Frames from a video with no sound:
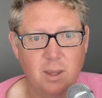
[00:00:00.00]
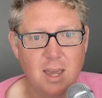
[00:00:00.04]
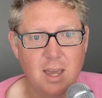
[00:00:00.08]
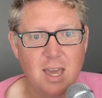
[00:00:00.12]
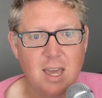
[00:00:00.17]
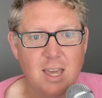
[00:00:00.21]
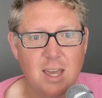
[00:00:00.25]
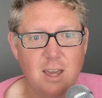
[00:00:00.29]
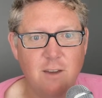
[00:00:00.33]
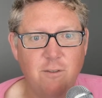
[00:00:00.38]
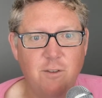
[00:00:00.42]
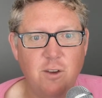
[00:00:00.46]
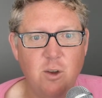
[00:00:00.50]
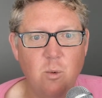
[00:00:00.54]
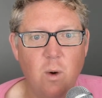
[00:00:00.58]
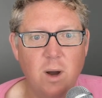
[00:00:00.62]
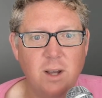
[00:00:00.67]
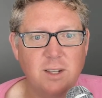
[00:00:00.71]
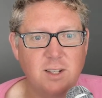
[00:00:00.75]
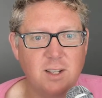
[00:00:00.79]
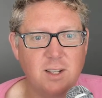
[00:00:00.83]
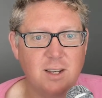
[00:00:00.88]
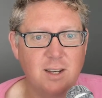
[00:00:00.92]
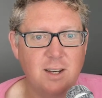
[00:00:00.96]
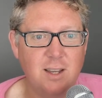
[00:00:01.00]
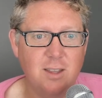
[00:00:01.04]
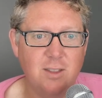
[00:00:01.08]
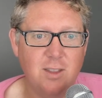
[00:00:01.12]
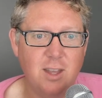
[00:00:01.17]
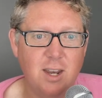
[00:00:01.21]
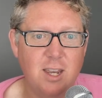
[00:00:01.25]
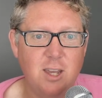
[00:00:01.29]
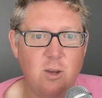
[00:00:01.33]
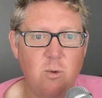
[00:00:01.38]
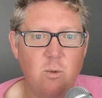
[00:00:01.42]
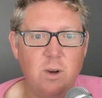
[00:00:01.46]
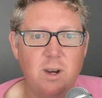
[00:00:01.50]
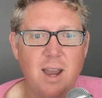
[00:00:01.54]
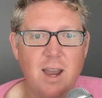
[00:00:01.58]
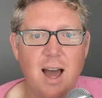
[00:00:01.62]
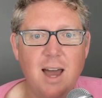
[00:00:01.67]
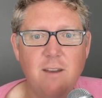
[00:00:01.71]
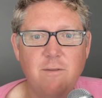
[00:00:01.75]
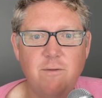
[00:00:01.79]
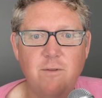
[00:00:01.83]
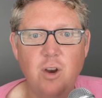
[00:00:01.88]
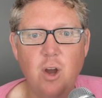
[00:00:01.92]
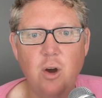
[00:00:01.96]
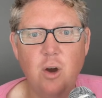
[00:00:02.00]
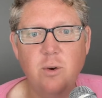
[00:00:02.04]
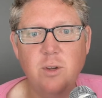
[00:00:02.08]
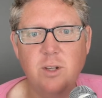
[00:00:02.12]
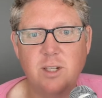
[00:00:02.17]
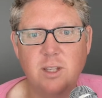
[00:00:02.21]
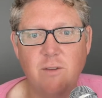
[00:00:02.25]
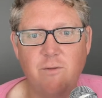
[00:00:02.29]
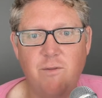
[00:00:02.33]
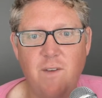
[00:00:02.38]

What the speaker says: If he wasn't, then he would not have noticed the